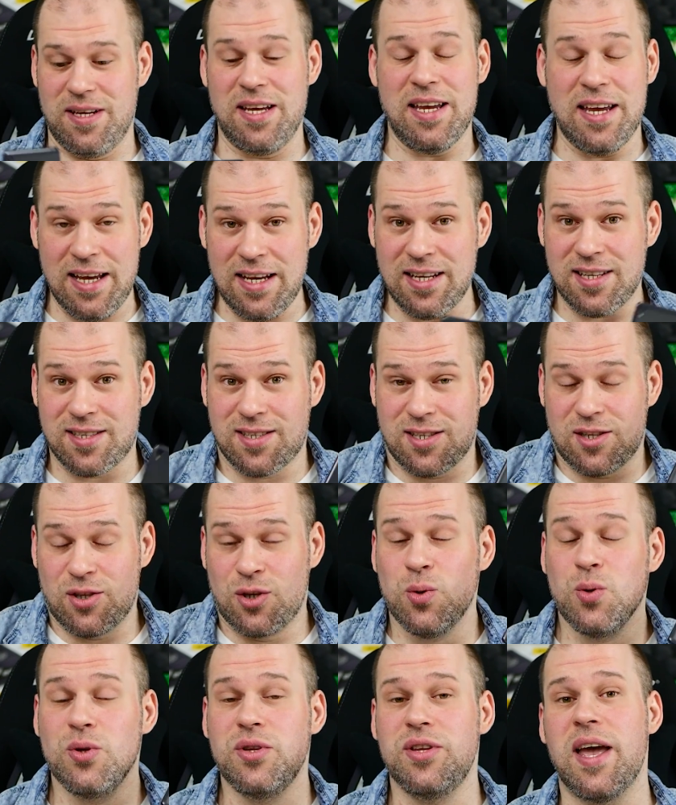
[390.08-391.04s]
is,
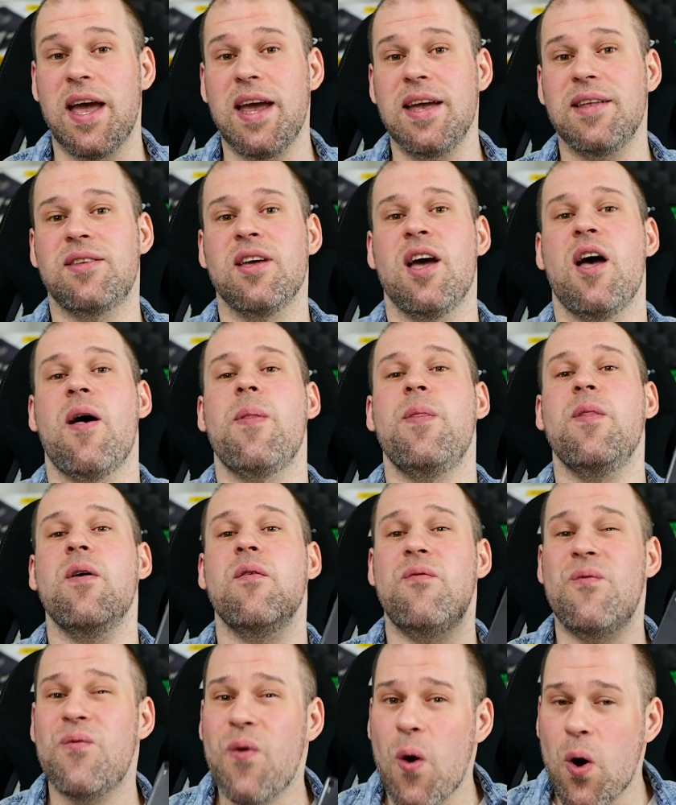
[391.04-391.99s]
to date, the
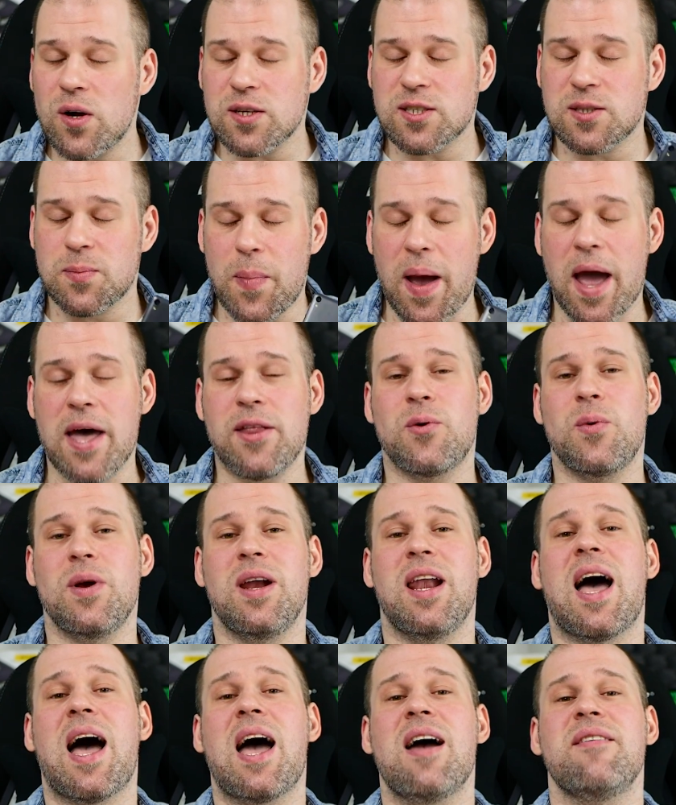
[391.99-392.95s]
worst battery
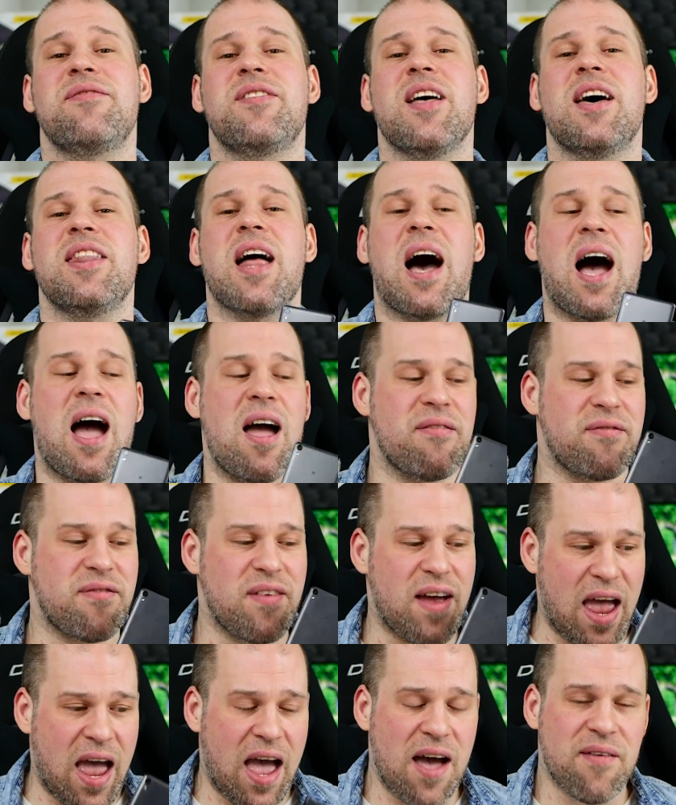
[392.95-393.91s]
life that I've
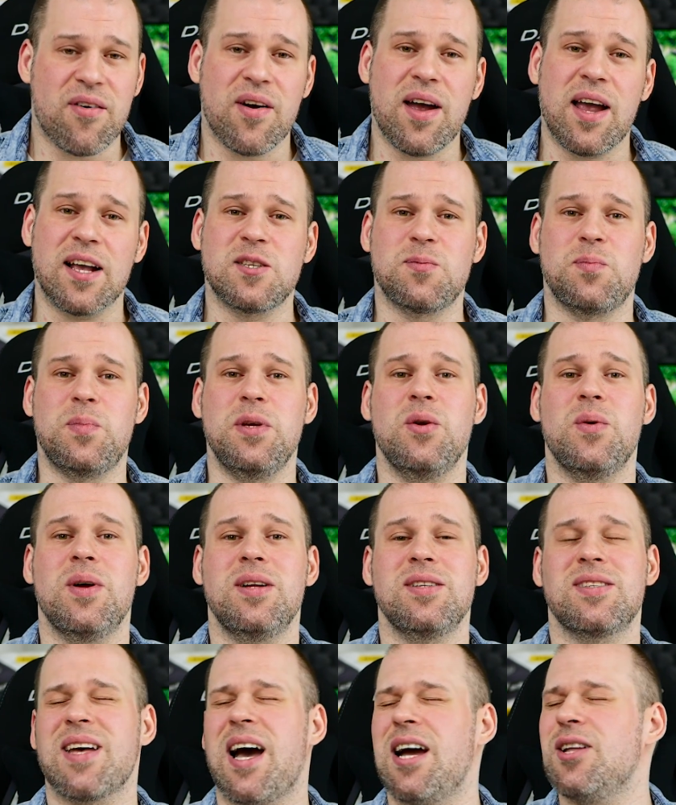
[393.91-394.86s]
ever
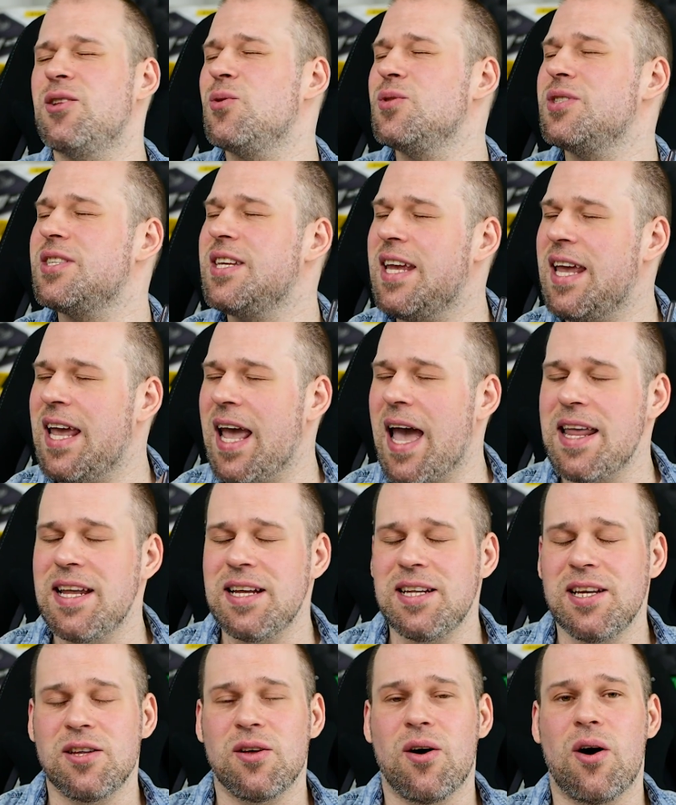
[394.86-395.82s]
experienced. I don't get
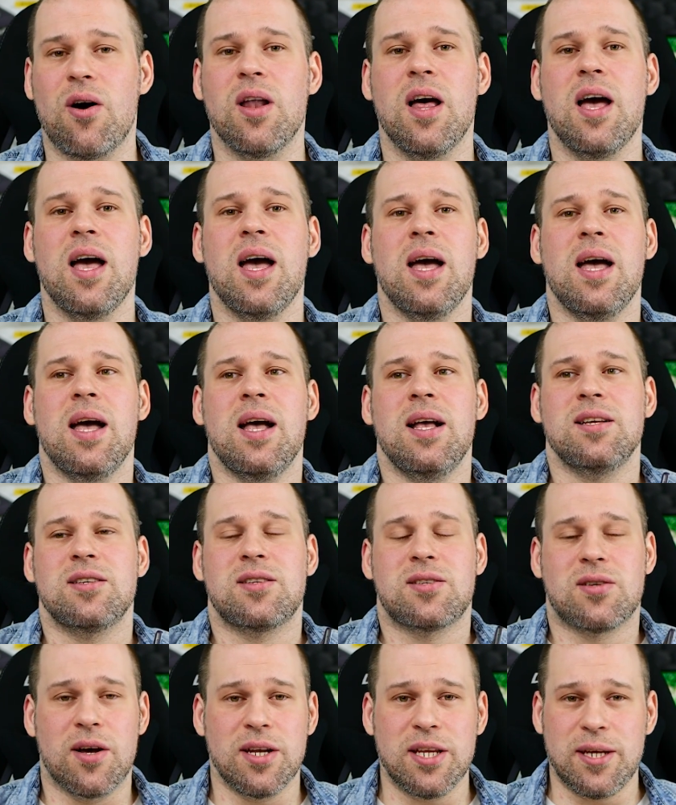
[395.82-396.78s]
it at all.
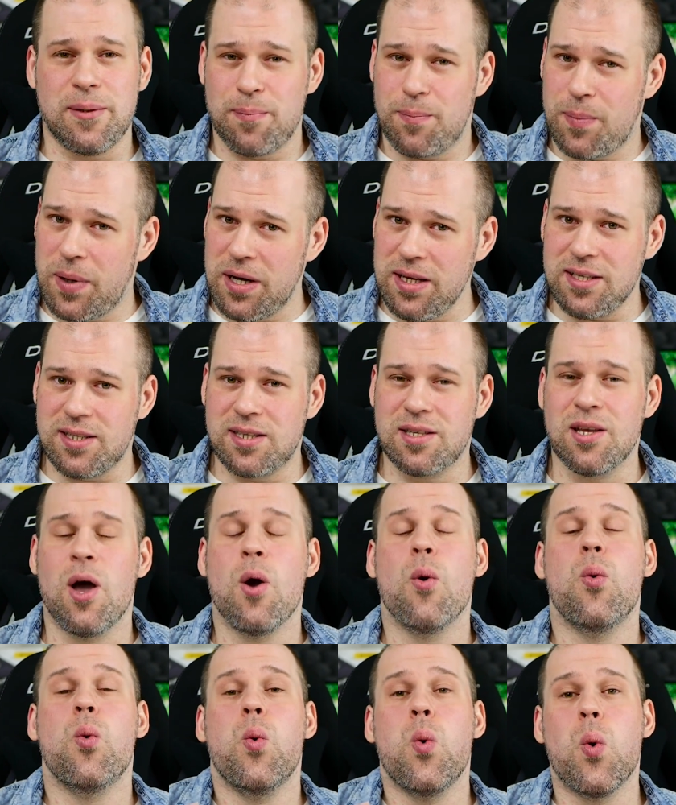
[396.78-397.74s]
Sony, please,
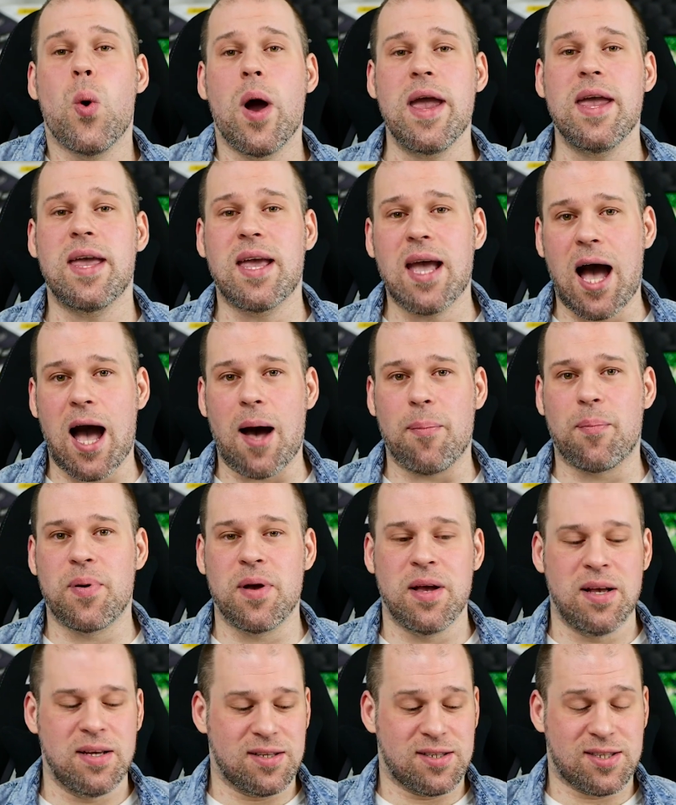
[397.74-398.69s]
wake up.
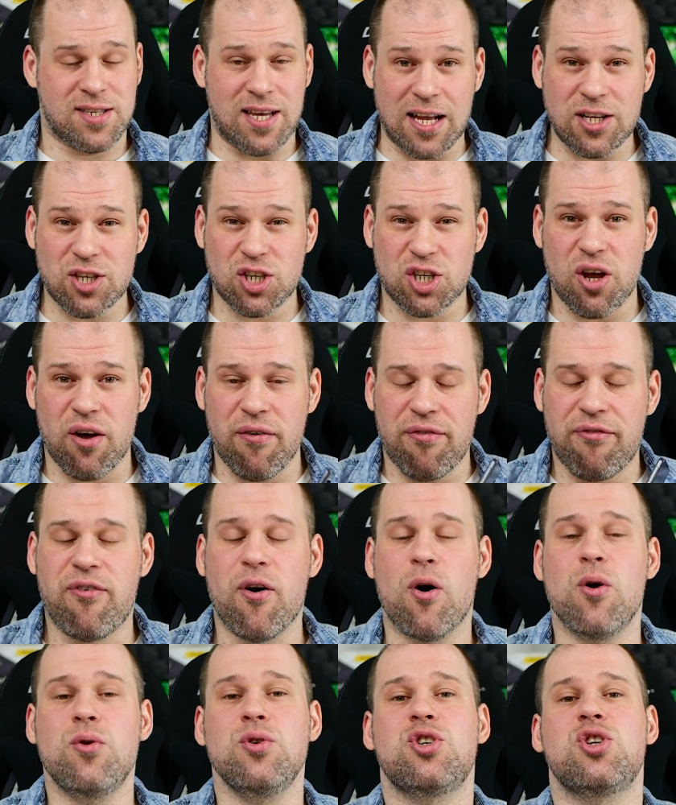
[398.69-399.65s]
Such a
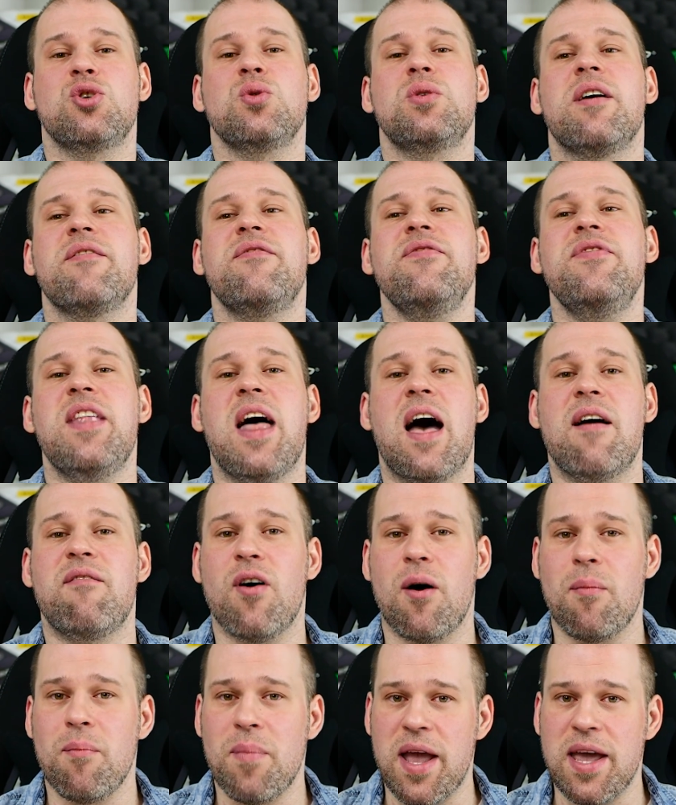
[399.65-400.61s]
phone should have
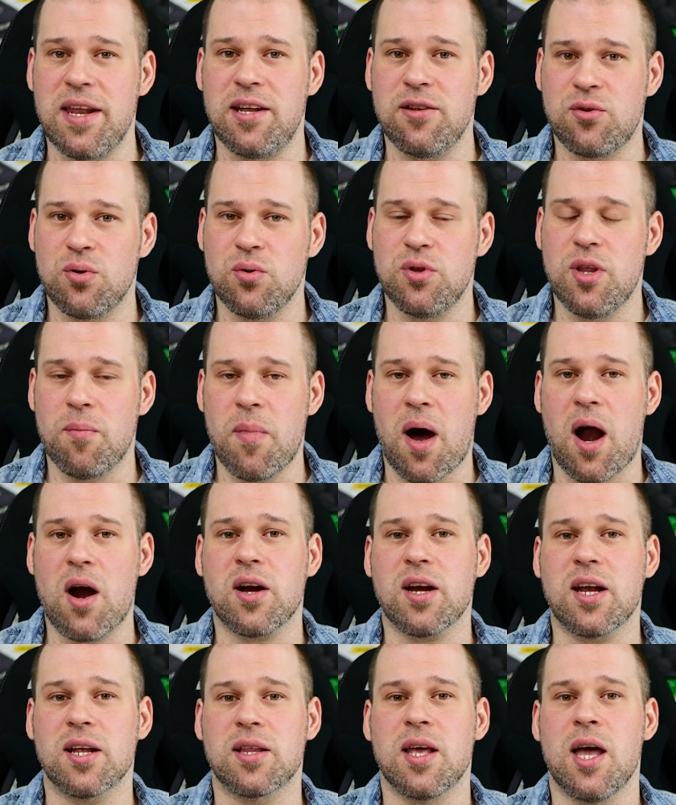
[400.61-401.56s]
never made it to the
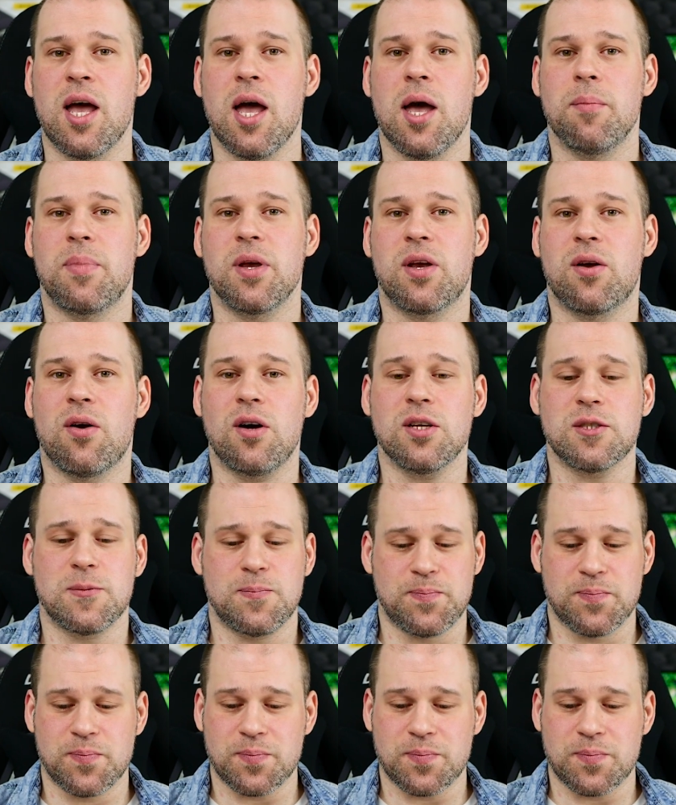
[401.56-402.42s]
market. Because,